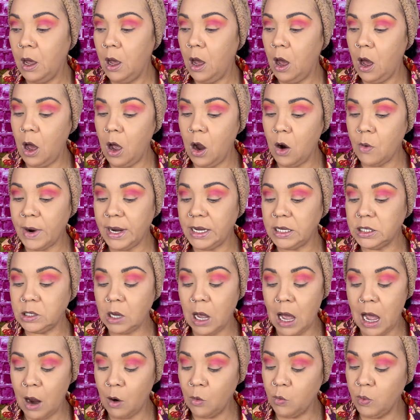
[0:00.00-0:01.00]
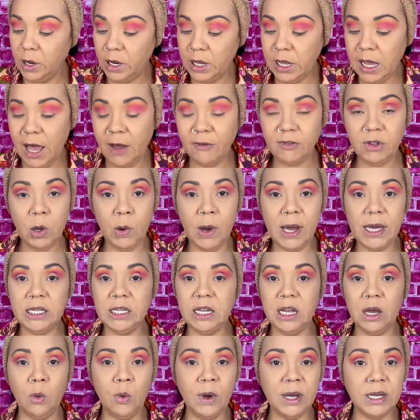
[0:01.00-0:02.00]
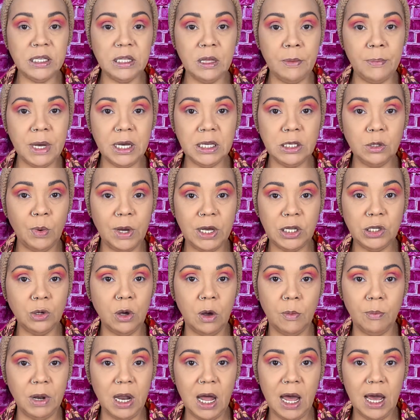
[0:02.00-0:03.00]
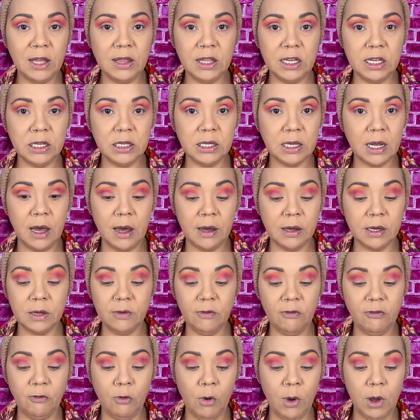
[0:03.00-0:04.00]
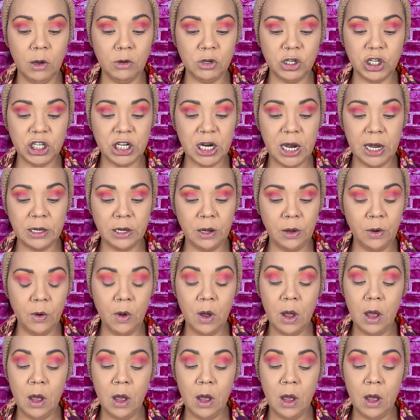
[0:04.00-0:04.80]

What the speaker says: All right, so I really have no idea what is the best way to apply this foiled shadow,